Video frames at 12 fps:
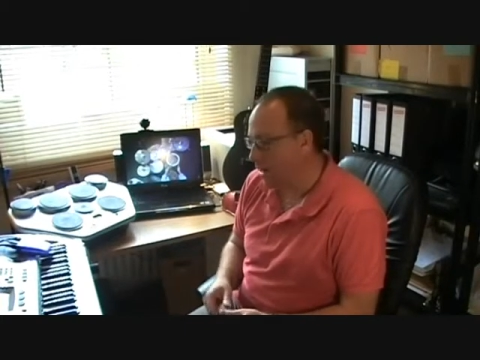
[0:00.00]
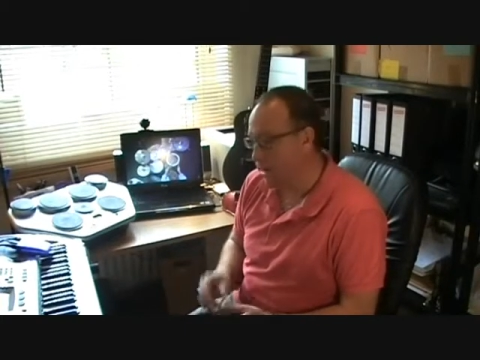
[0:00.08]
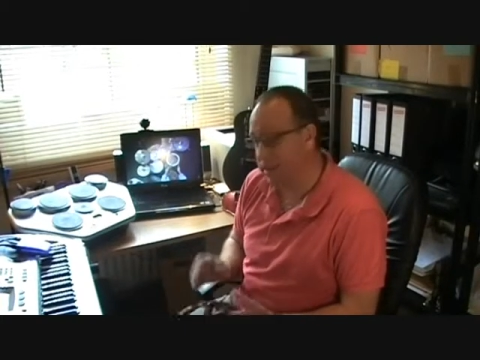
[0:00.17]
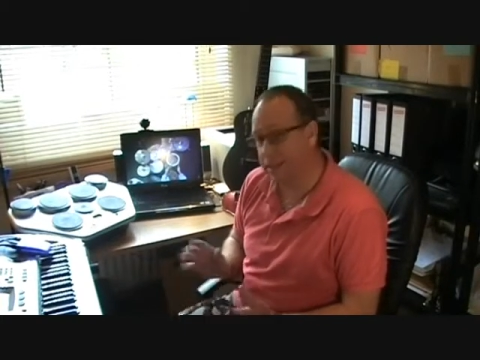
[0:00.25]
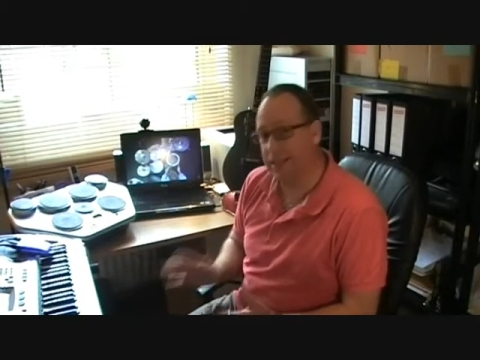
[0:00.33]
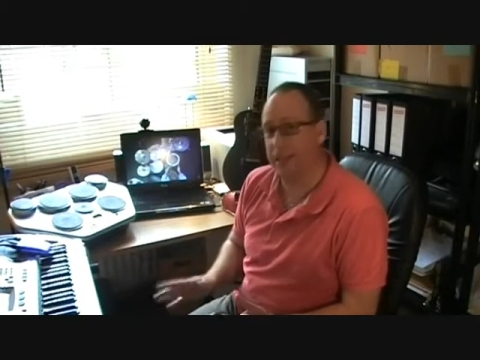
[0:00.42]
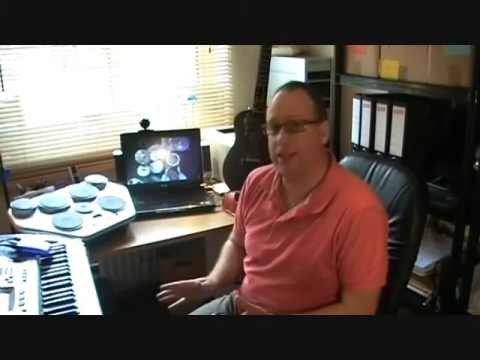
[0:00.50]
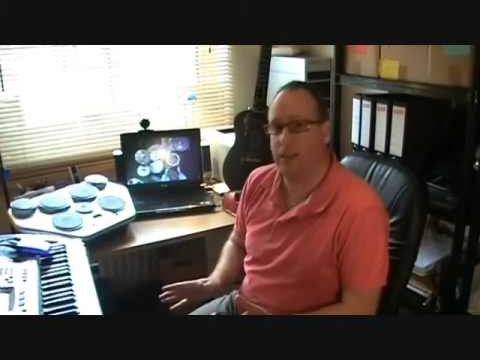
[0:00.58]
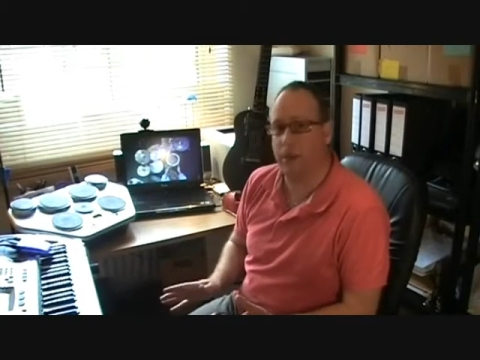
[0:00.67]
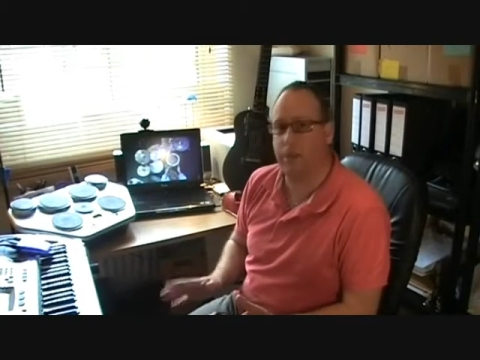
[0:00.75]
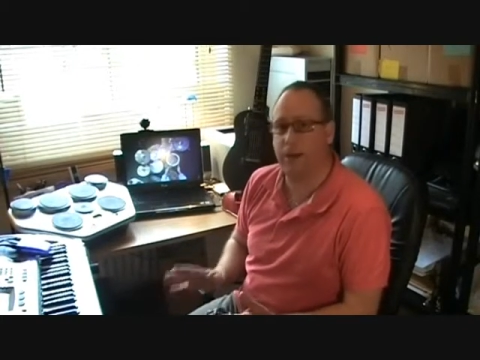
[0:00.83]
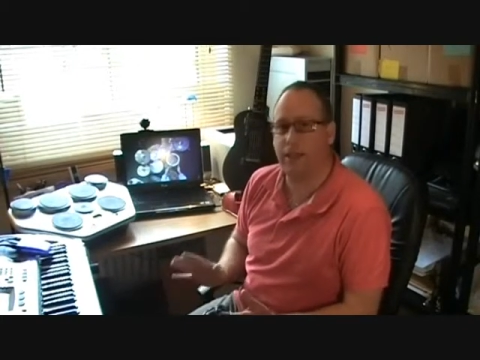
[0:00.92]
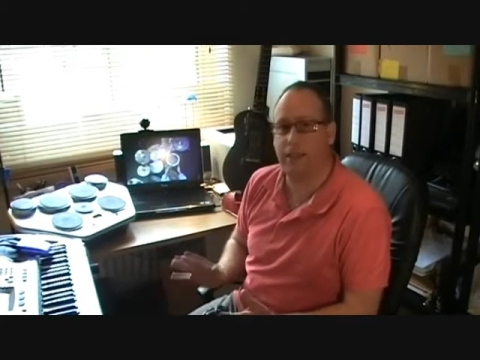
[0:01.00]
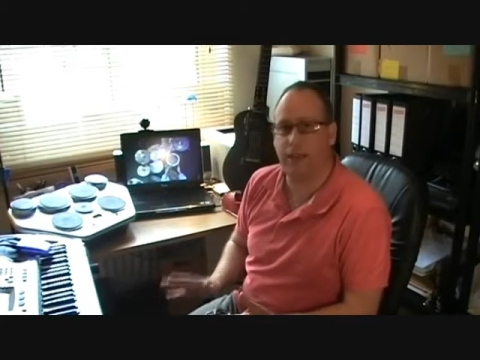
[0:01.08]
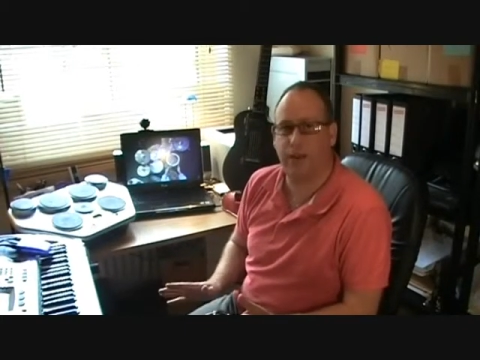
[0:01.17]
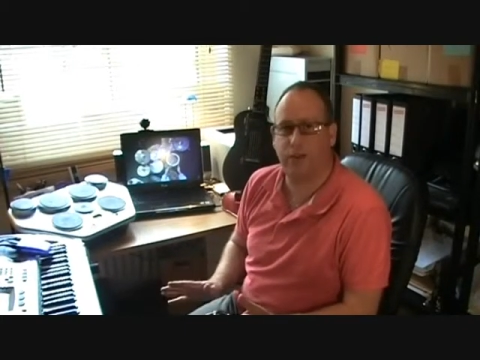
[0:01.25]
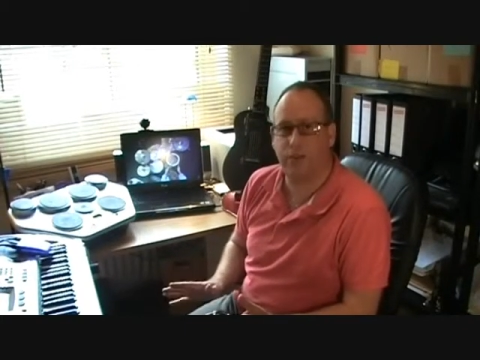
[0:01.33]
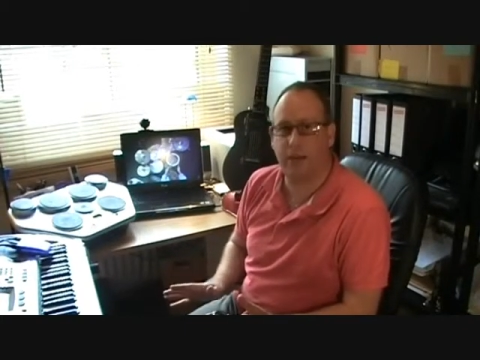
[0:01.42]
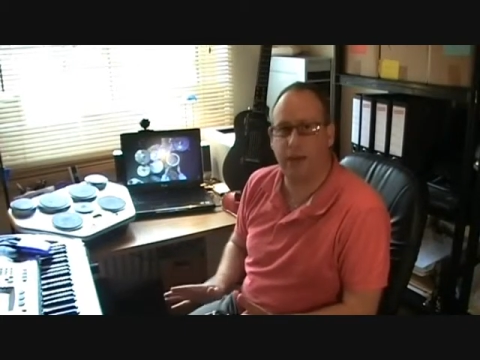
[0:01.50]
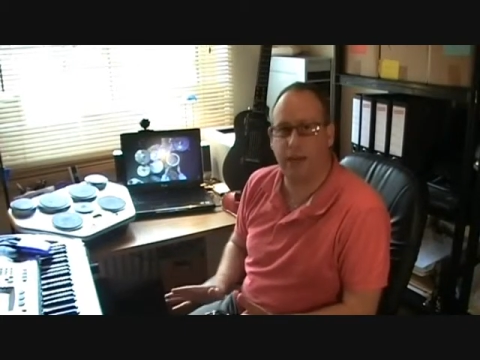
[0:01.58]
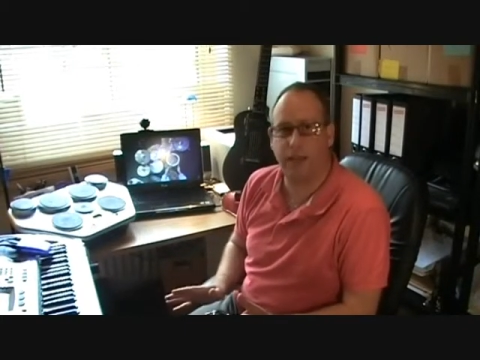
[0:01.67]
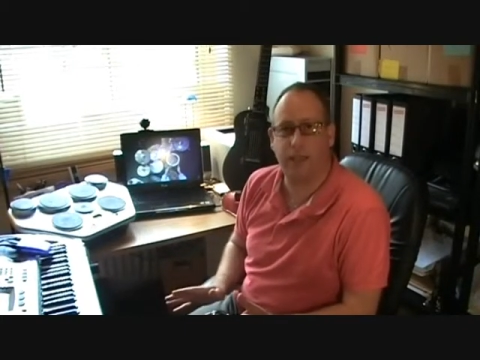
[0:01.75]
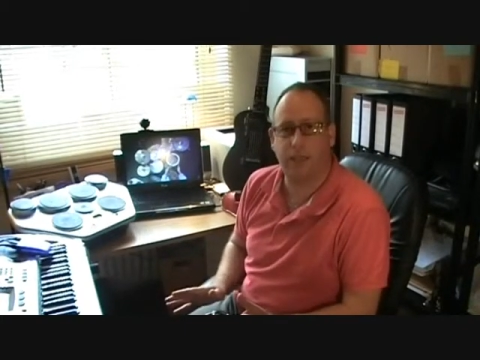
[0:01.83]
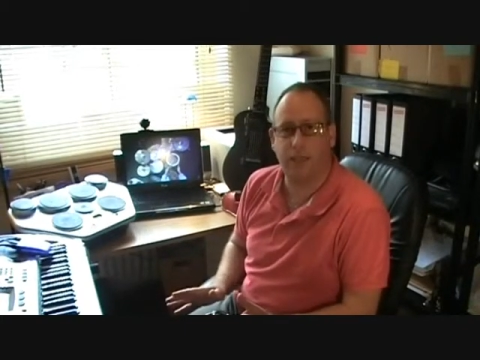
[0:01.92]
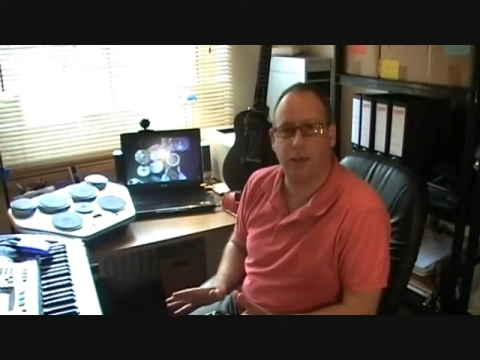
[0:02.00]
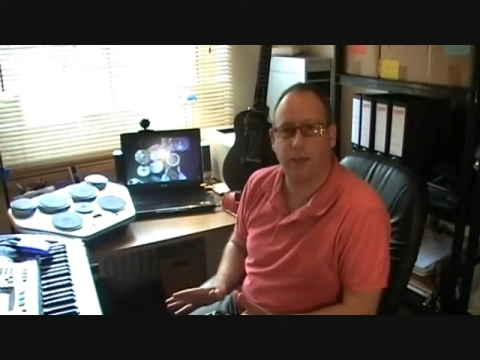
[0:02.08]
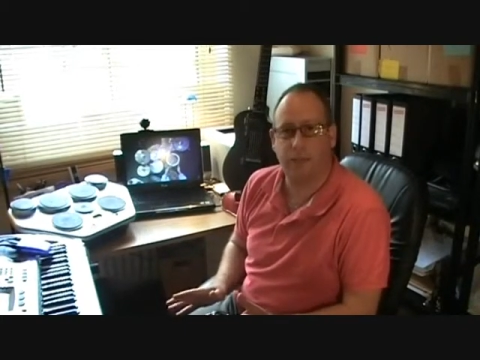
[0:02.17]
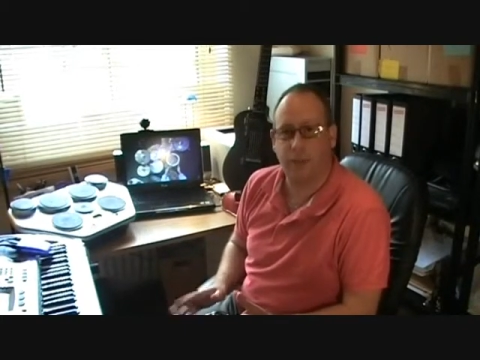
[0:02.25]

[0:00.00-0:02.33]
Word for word: Now the setup has never been easier.